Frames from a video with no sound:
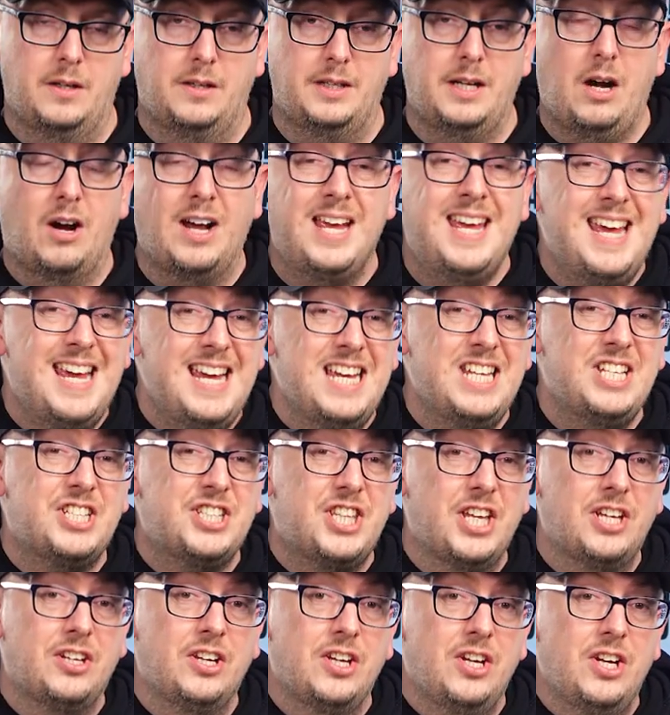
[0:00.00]
Now, here's
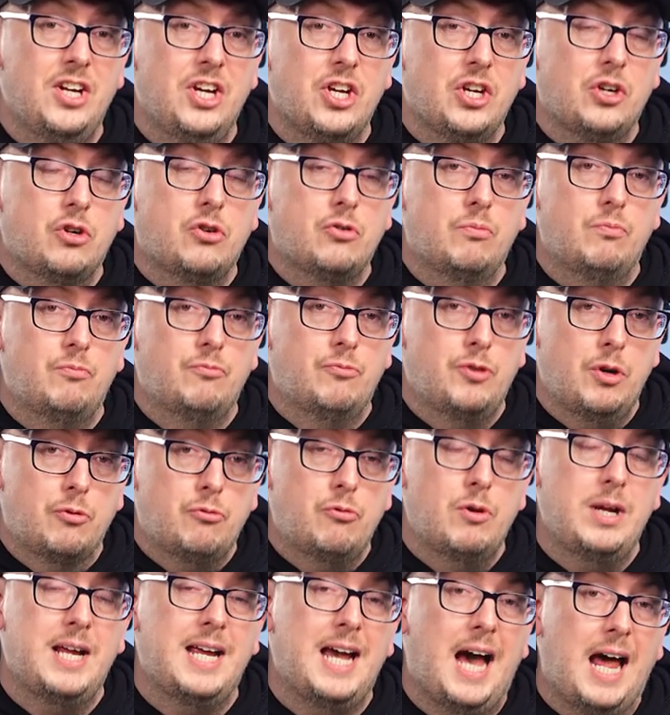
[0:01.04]
the
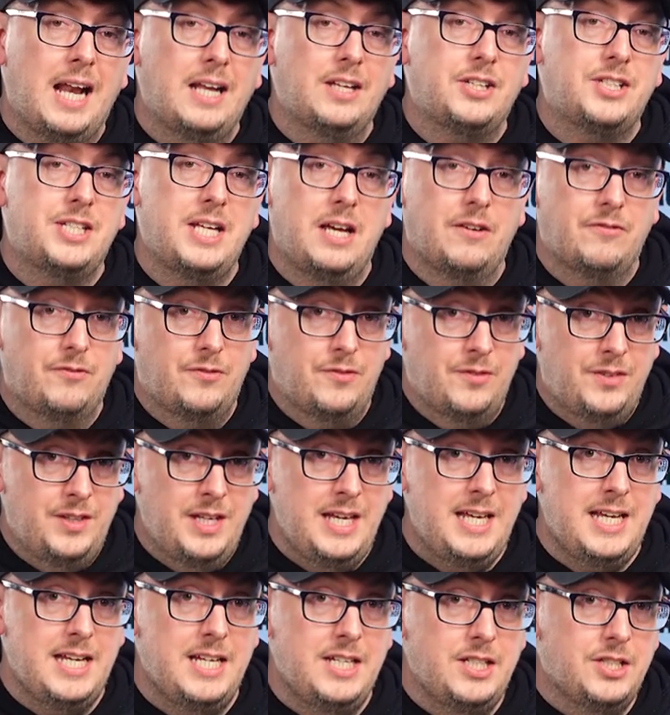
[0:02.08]
reality of
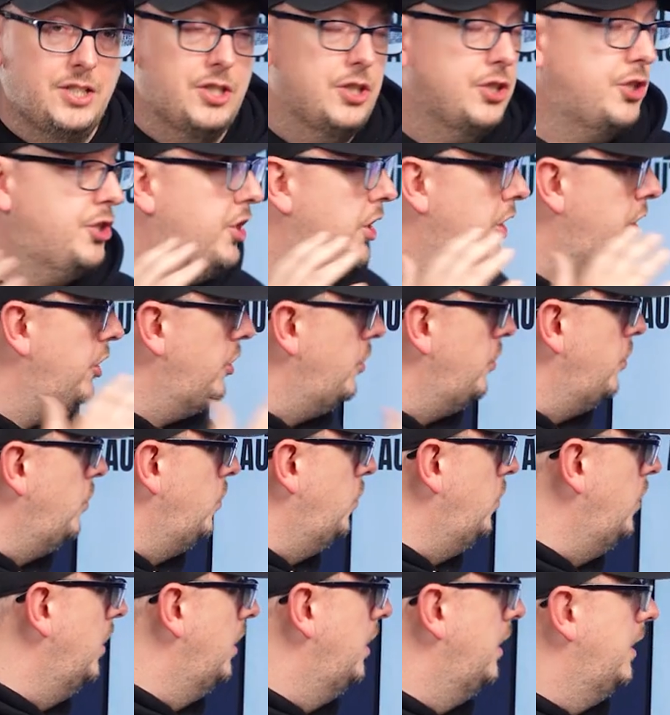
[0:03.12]
these
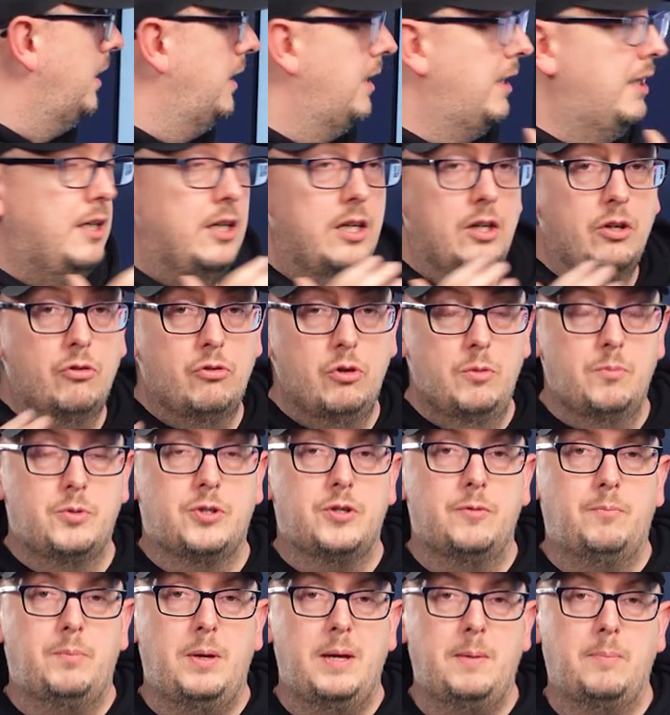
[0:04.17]
2 groups
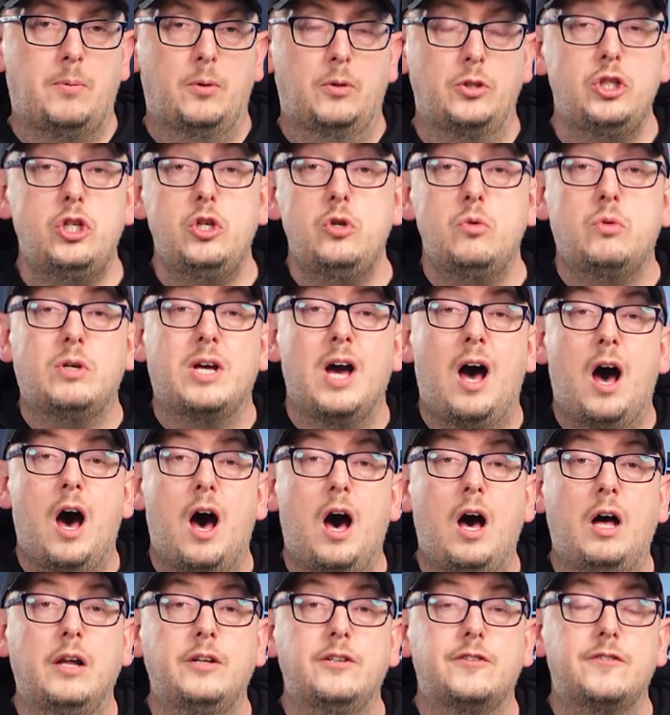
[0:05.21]
of people. You
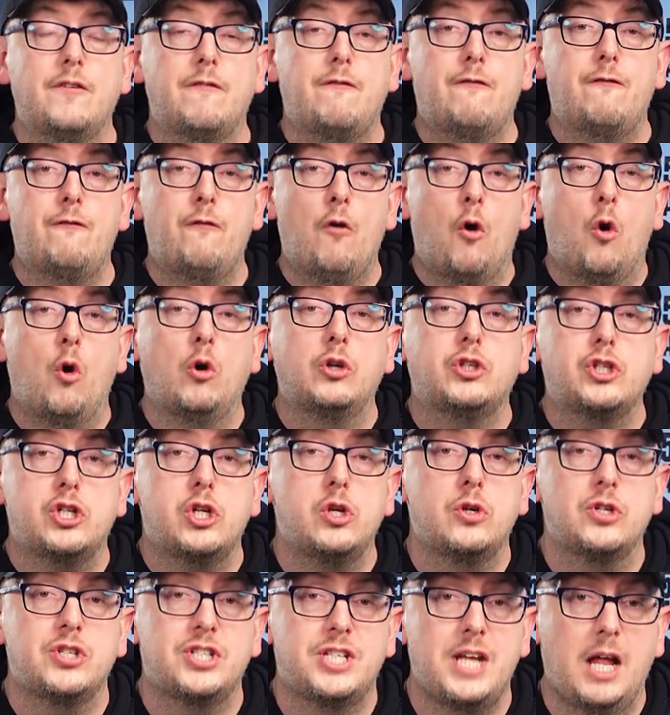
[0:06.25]
can't force
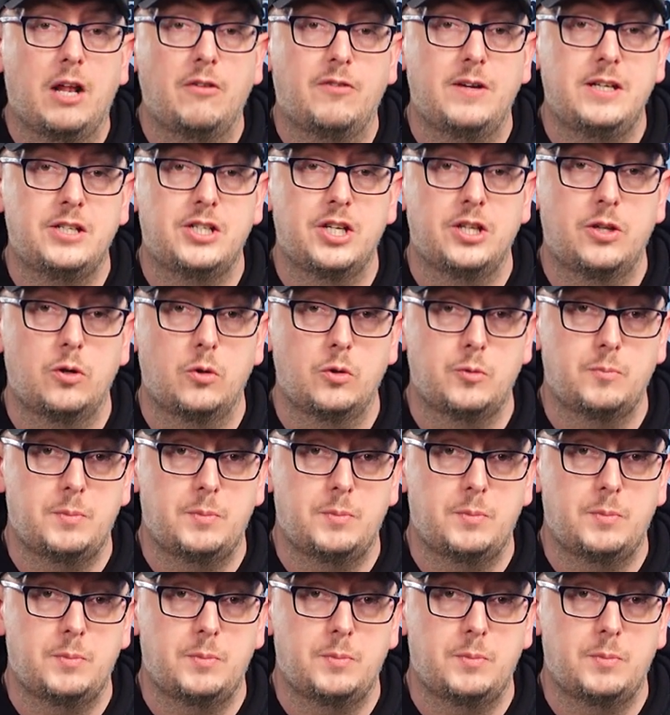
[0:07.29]
yourself into those